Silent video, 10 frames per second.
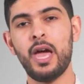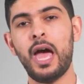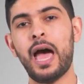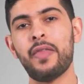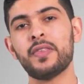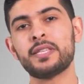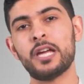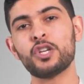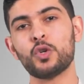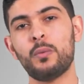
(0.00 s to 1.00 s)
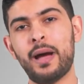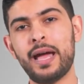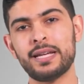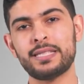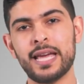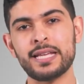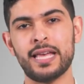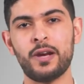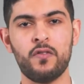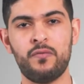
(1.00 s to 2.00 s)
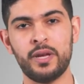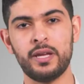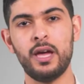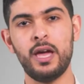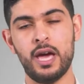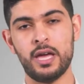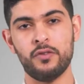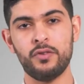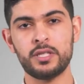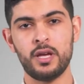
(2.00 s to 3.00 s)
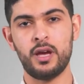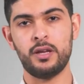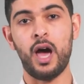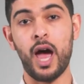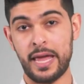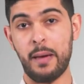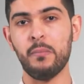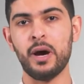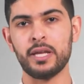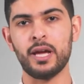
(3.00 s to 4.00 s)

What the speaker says: and the central bank takes that off me, and in return, I get money.